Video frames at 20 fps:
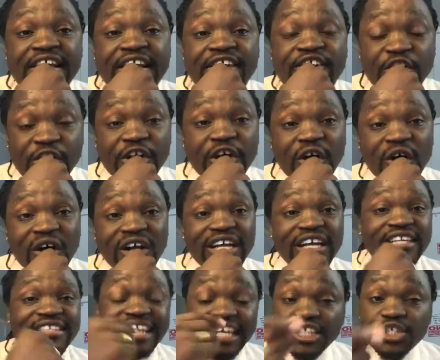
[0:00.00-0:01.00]
you know
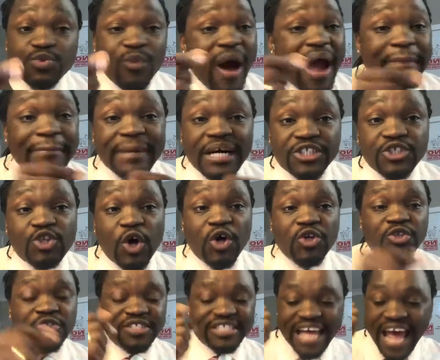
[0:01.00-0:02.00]
that's why
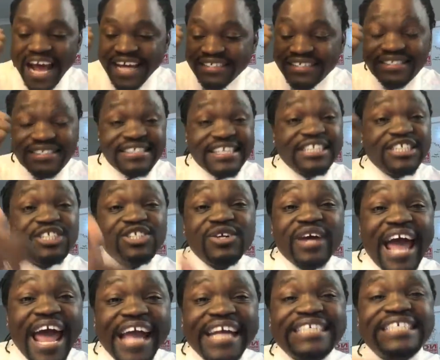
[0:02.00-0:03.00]
McDonald's has six to
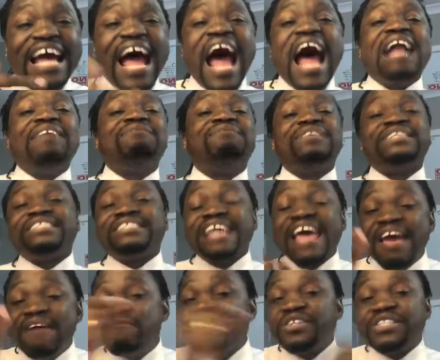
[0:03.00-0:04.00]
eight adverts
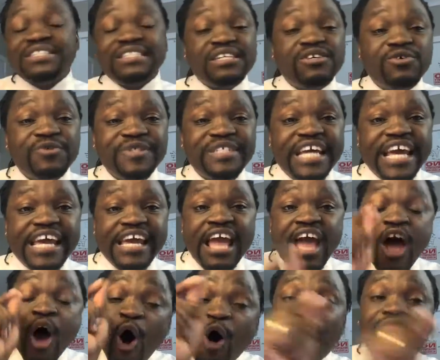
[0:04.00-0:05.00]
every single day
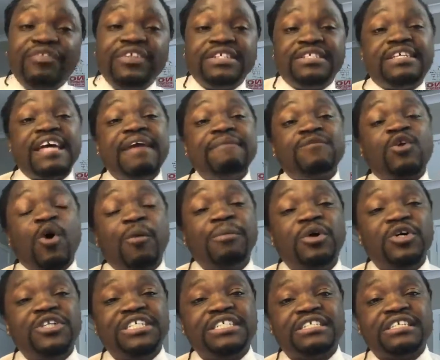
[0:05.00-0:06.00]
of the same
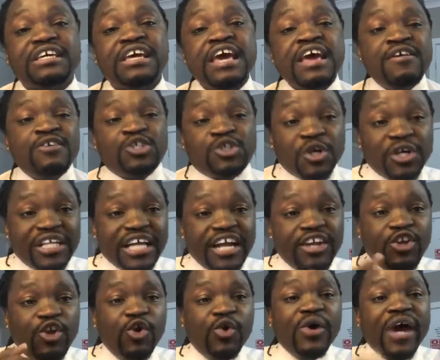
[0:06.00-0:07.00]
commodity so
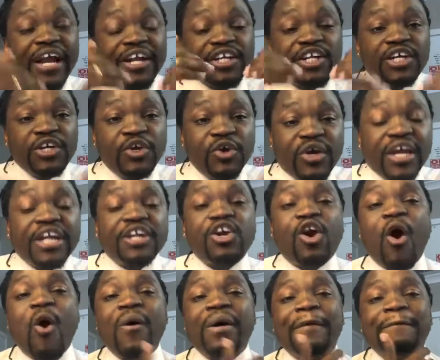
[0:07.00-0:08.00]
that you and you can
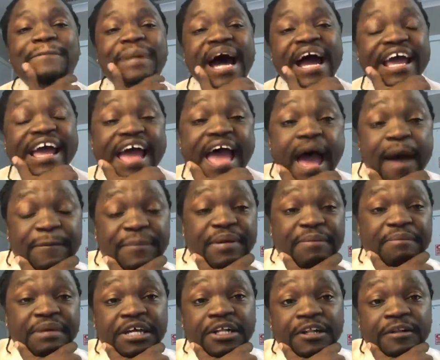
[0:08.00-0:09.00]
go and buy a happy
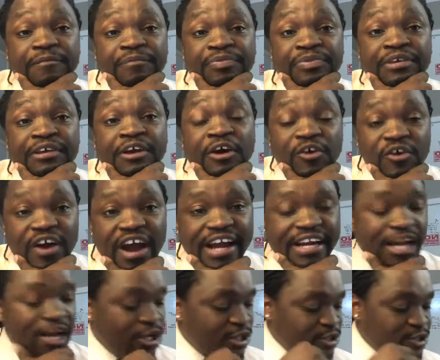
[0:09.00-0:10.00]
meal all
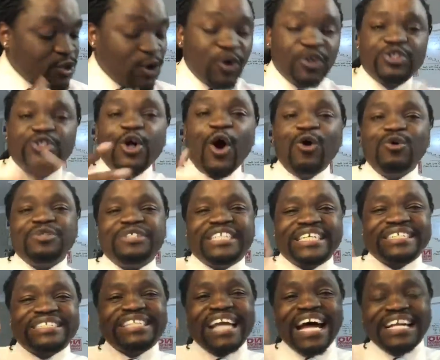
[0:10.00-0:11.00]
right. So don't
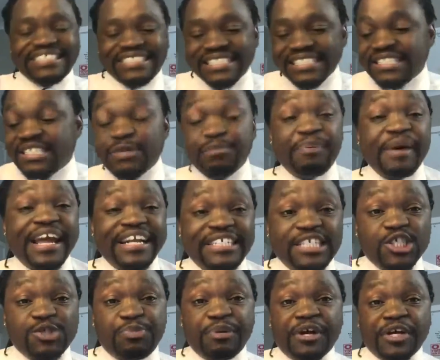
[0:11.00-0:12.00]
just anticipate
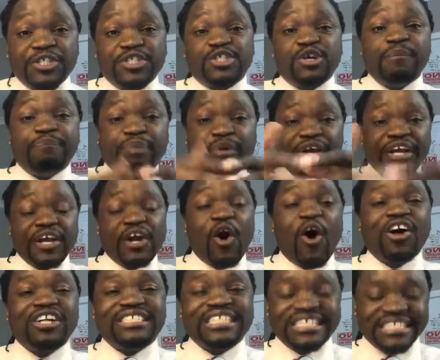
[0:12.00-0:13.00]
just because you're putting
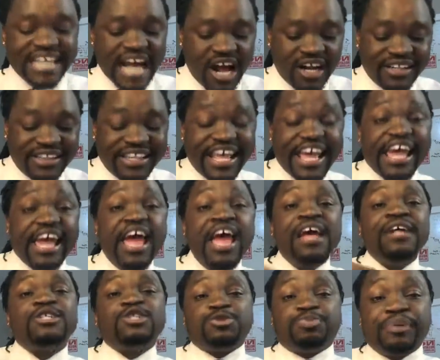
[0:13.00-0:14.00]
content out there,
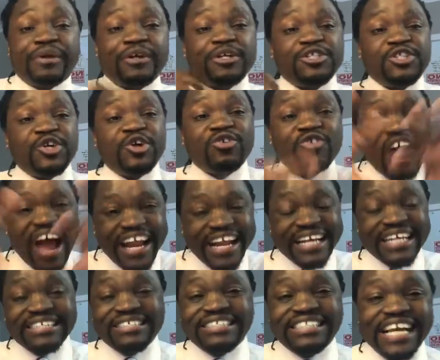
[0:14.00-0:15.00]
just because you're
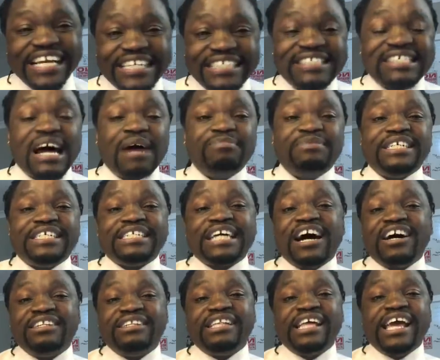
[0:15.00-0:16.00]
writing a status update
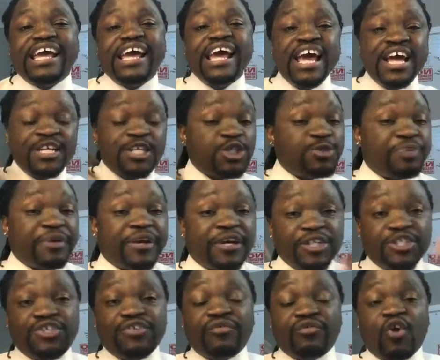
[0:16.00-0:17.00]
out there, just
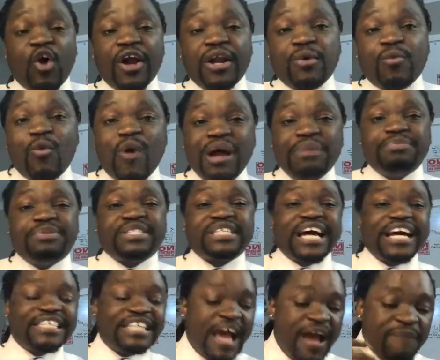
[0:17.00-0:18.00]
because you've got a
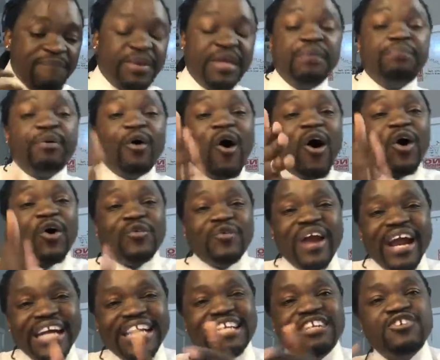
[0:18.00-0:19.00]
website. People
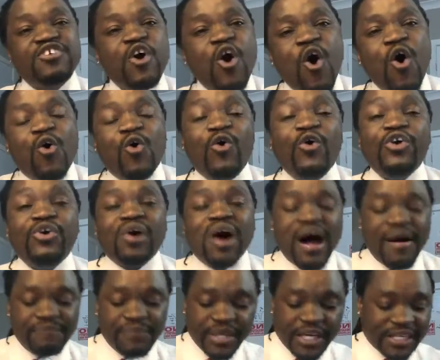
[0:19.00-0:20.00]
already know who you
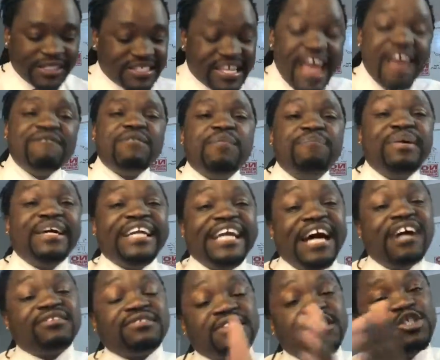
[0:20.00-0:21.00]
are because everybody
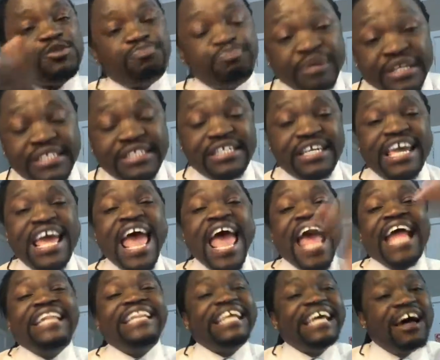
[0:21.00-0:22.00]
else is busy
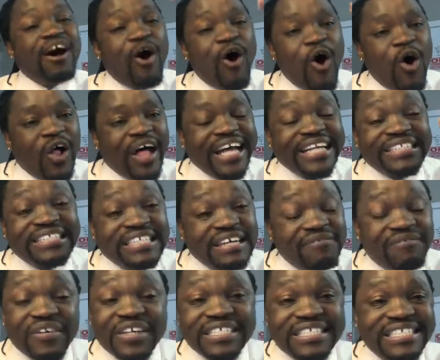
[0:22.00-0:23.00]
and they're all at
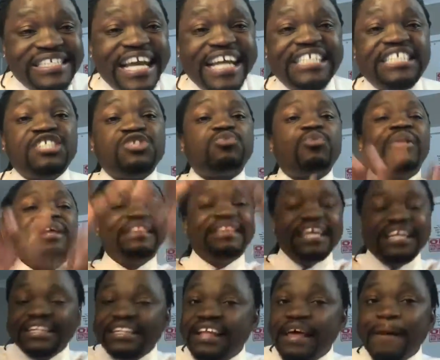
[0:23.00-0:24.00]
different stages
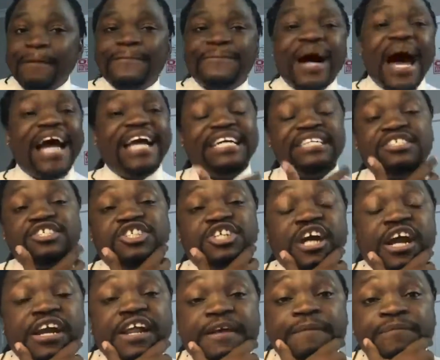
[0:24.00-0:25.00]
within their buyer's
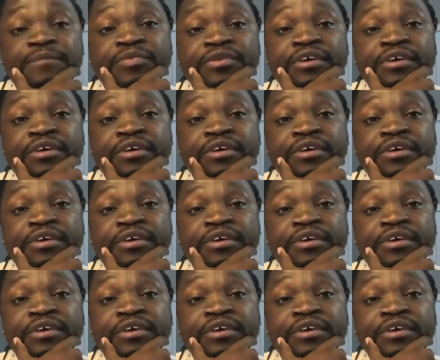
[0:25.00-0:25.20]
journey.